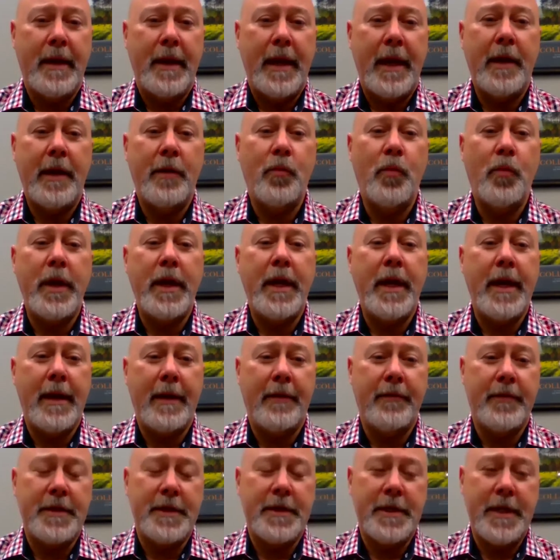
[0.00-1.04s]
And we
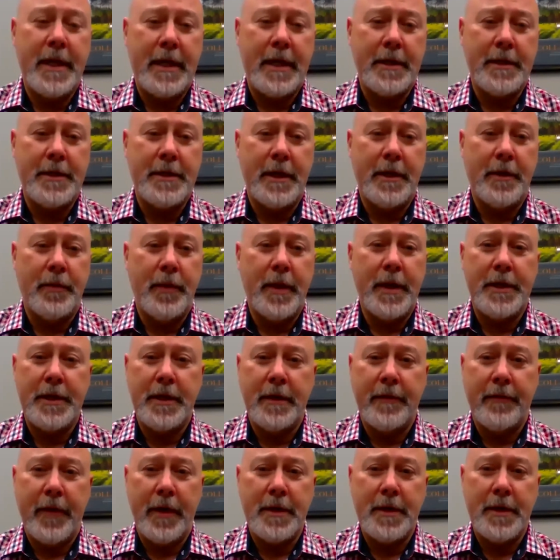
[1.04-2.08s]
have a second
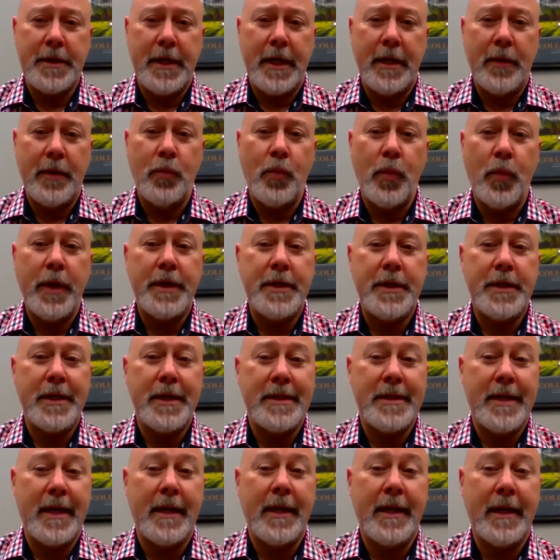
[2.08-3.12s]
generation of our skin, which
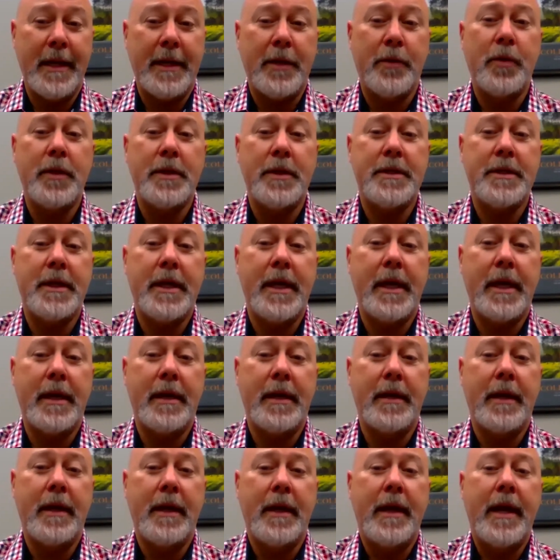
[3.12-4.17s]
is a liquid
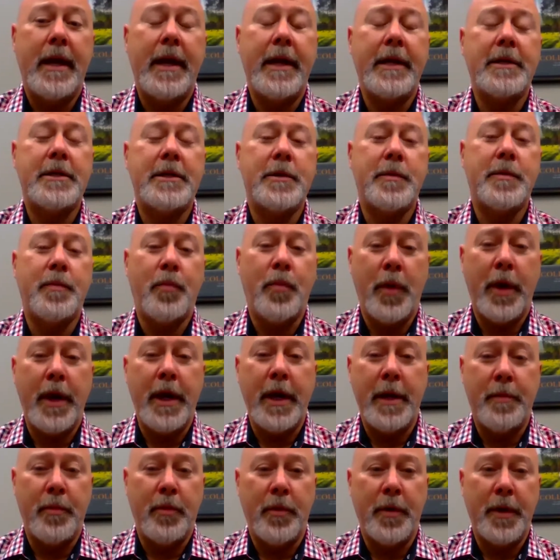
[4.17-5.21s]
skin and
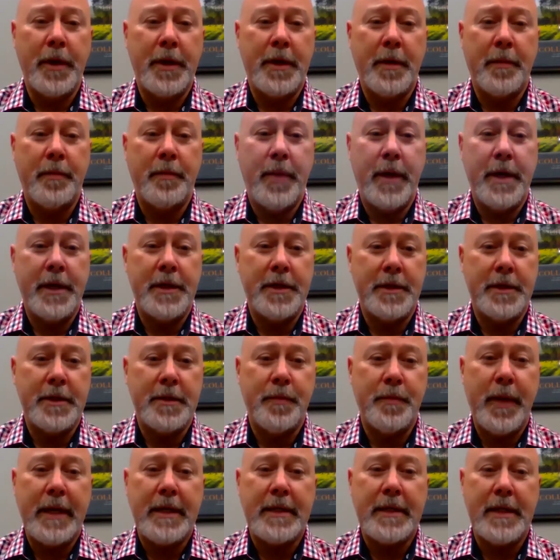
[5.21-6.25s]
sprayable at the patient's
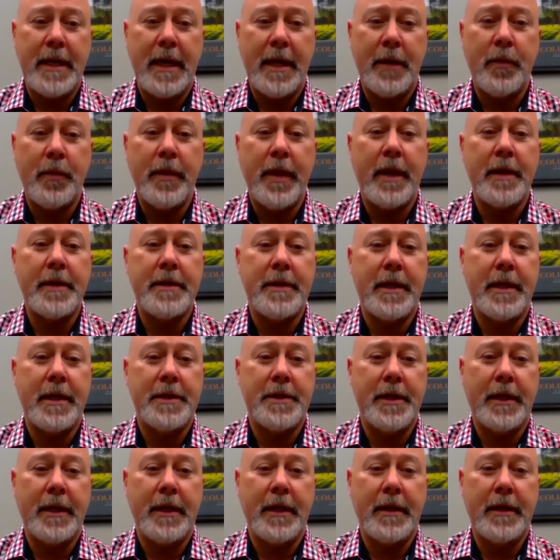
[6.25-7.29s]
bedside without
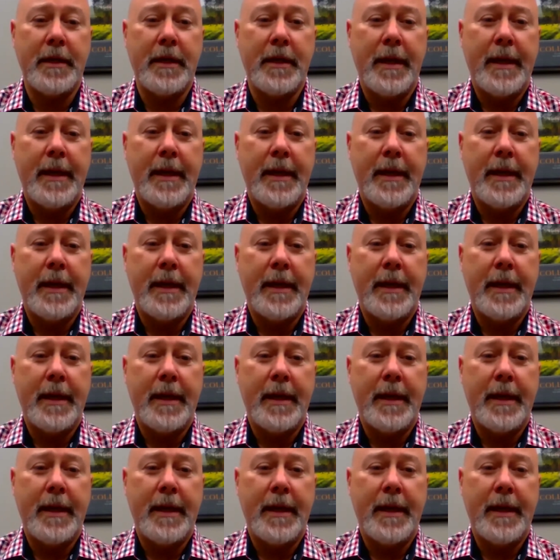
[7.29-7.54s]
touching it.